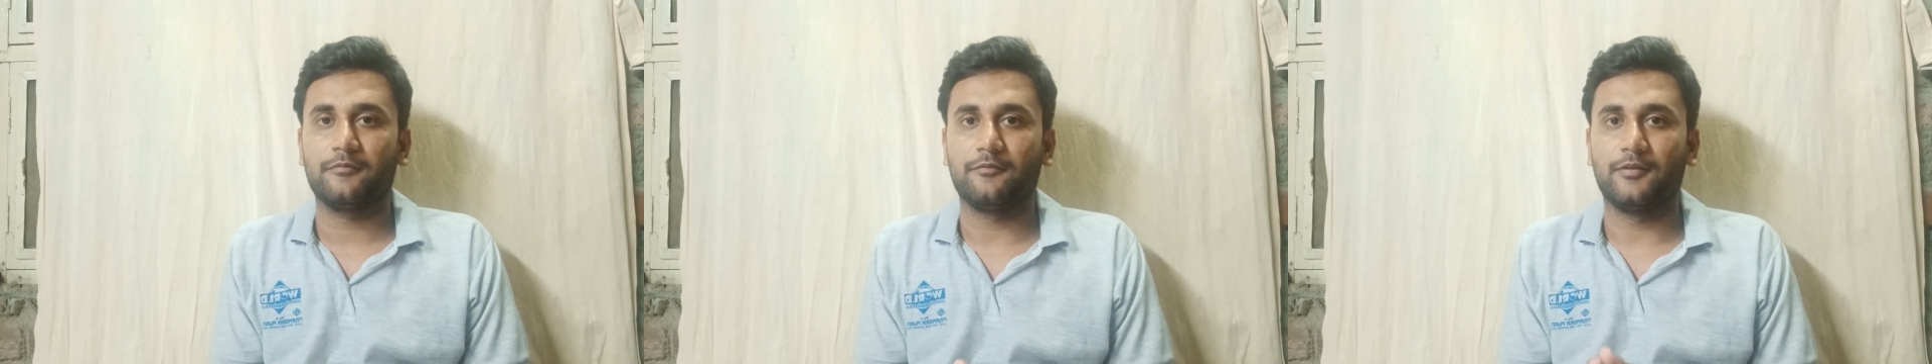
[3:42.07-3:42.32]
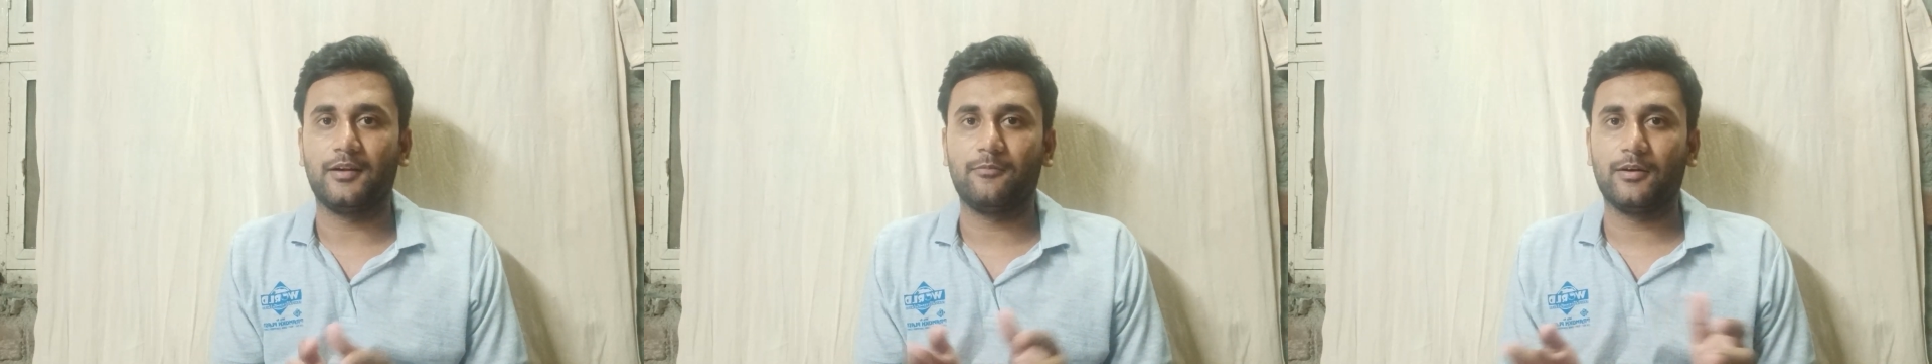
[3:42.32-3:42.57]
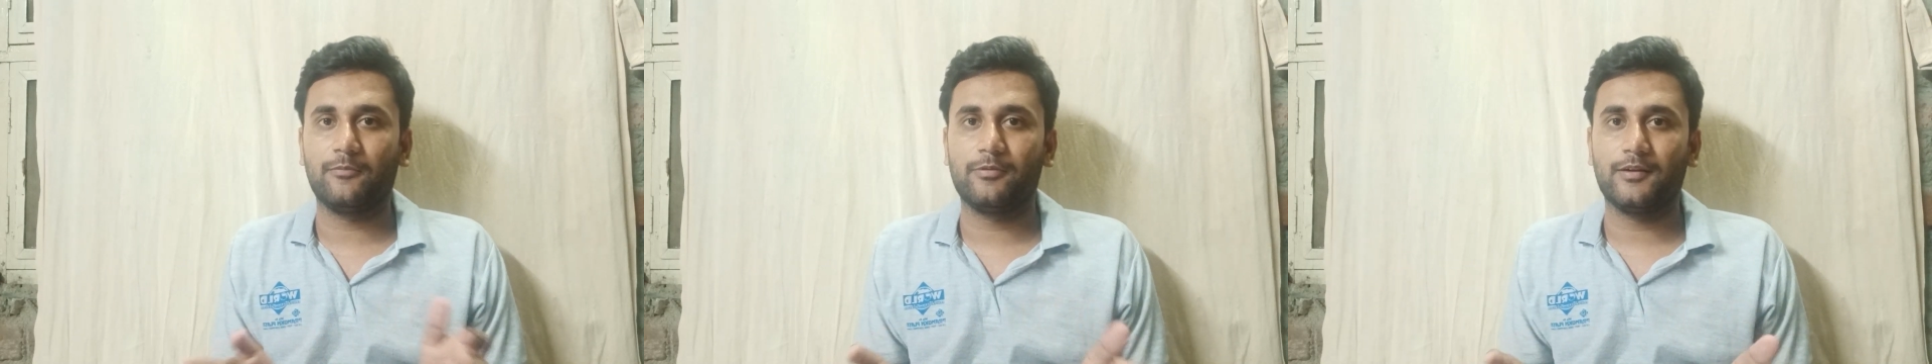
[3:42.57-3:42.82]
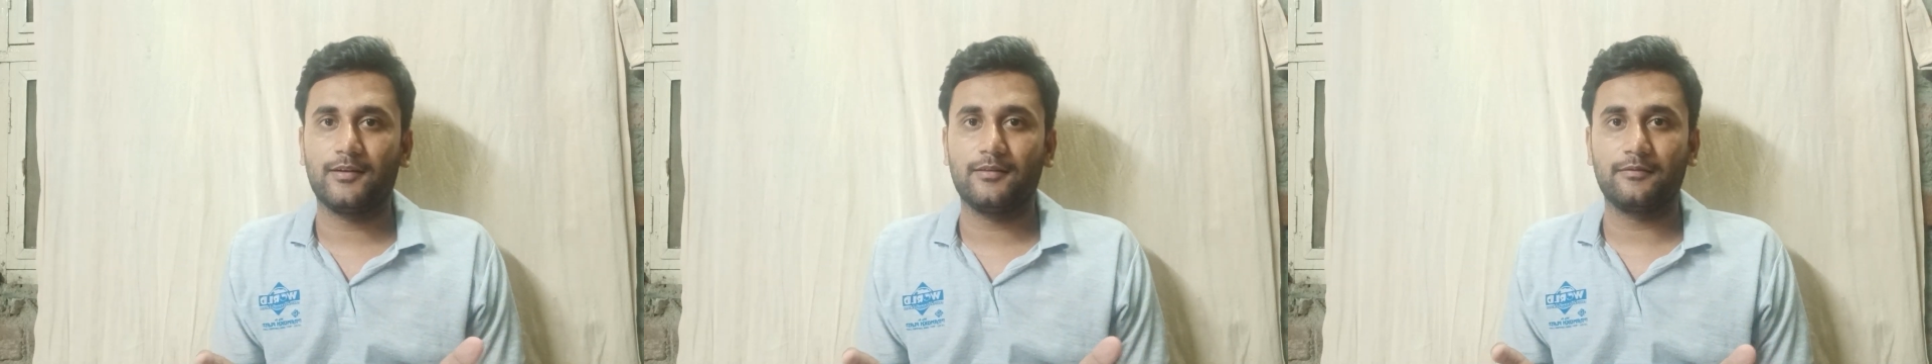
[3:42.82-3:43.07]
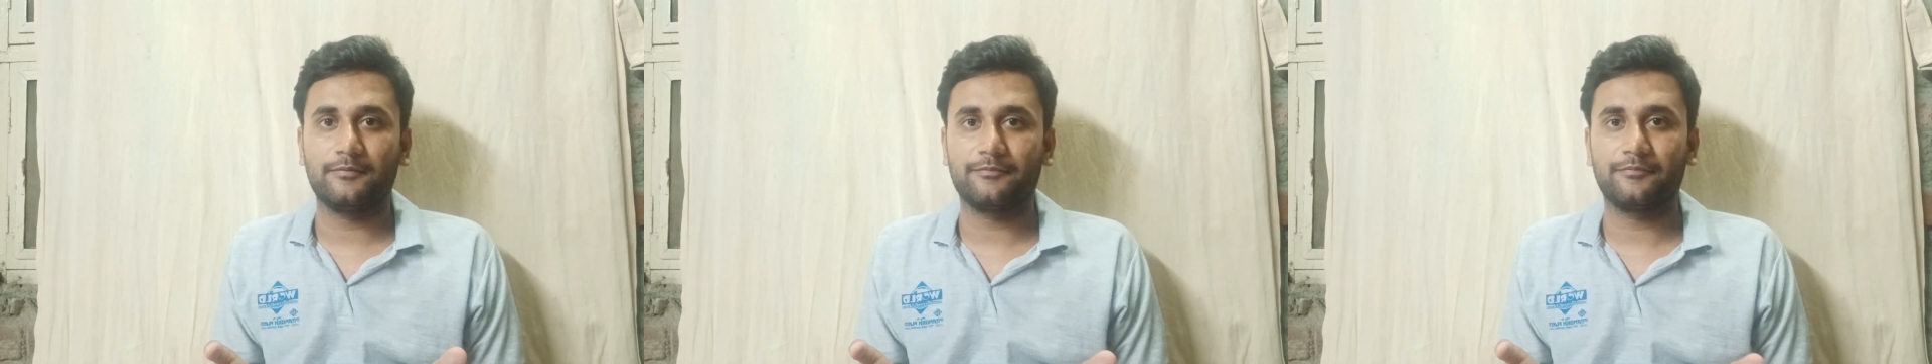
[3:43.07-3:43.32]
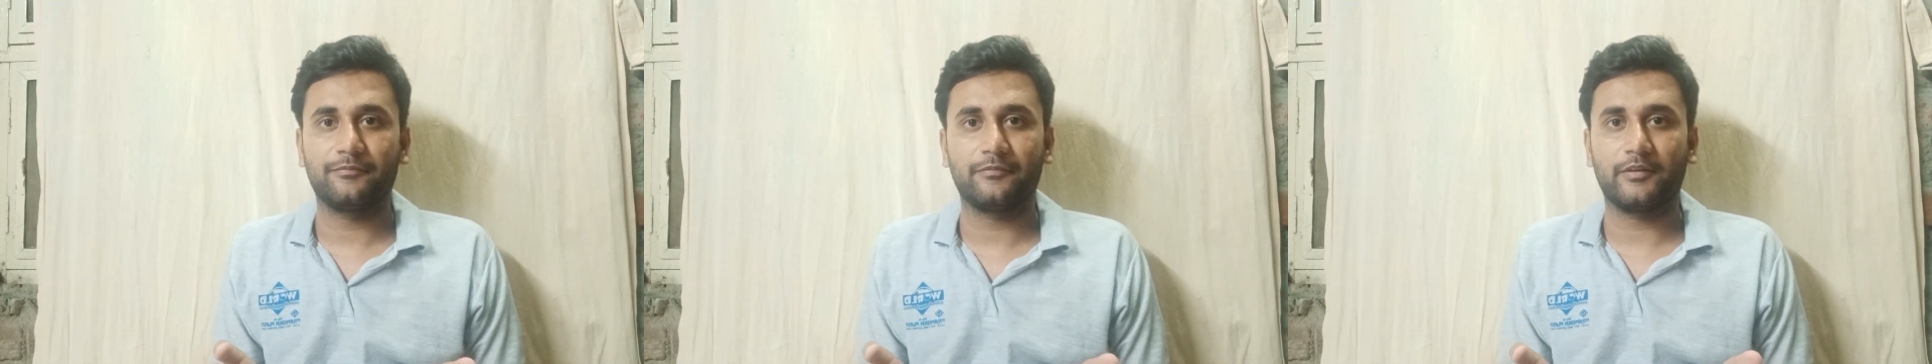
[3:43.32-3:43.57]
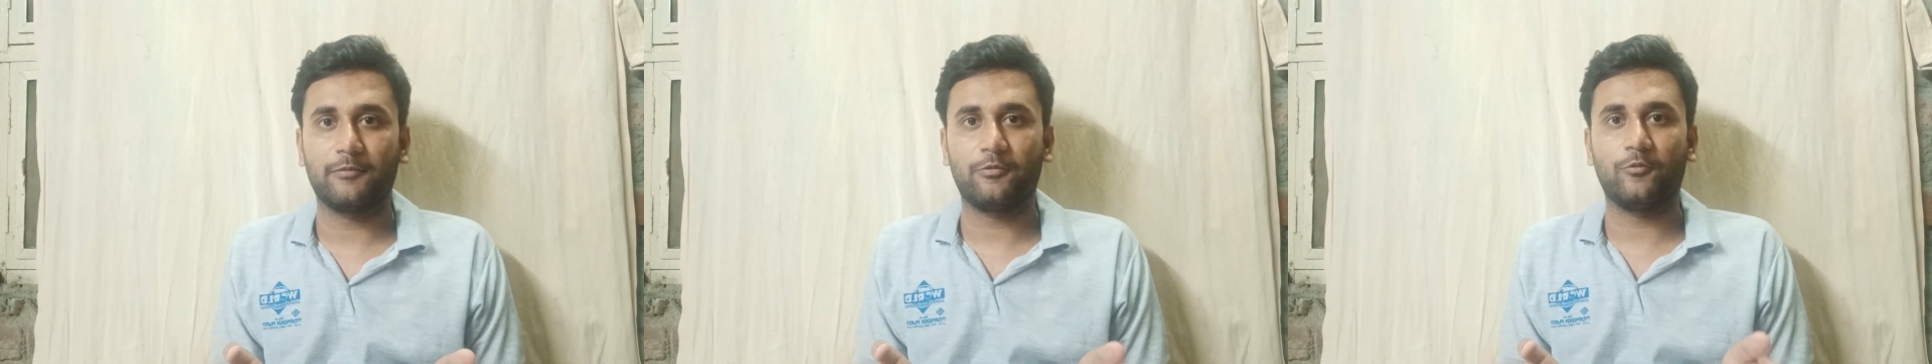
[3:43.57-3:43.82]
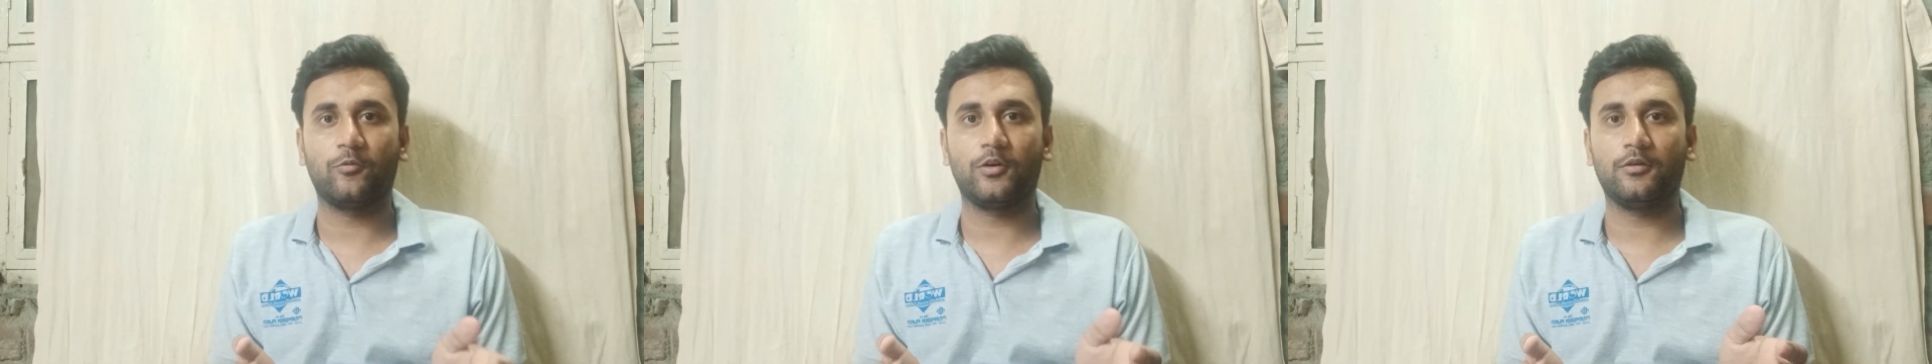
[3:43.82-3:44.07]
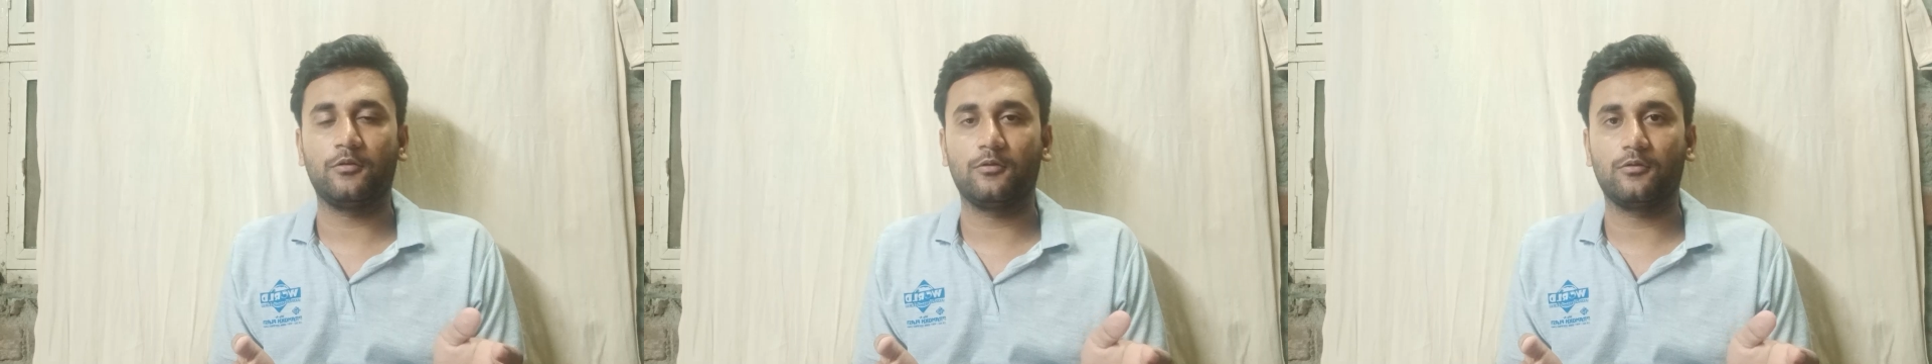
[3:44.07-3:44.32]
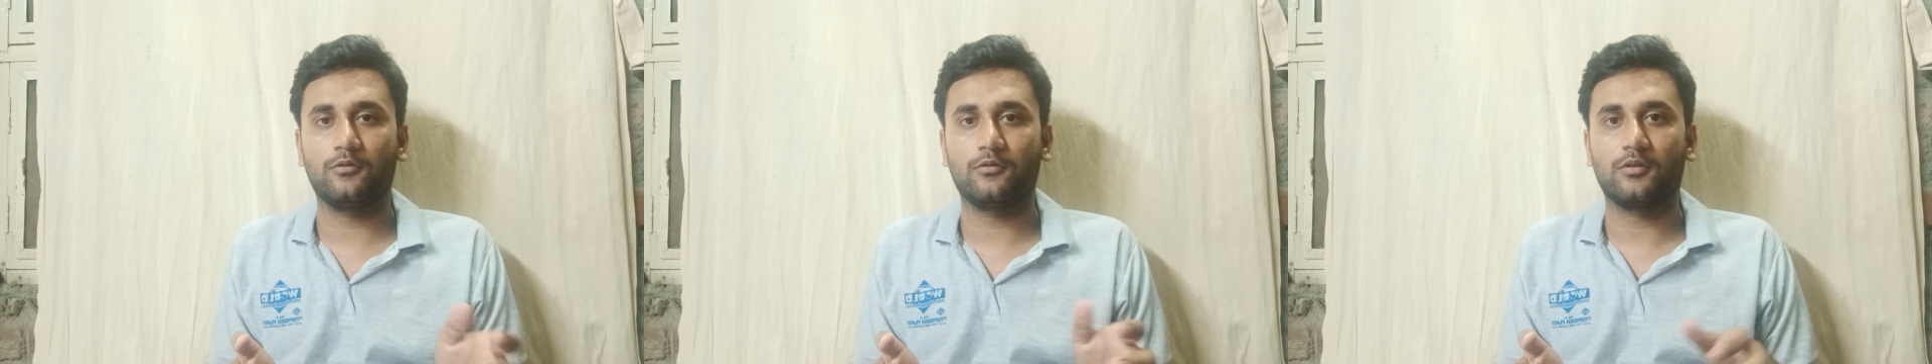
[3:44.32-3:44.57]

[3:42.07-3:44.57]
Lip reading: Well, my friend, if you want to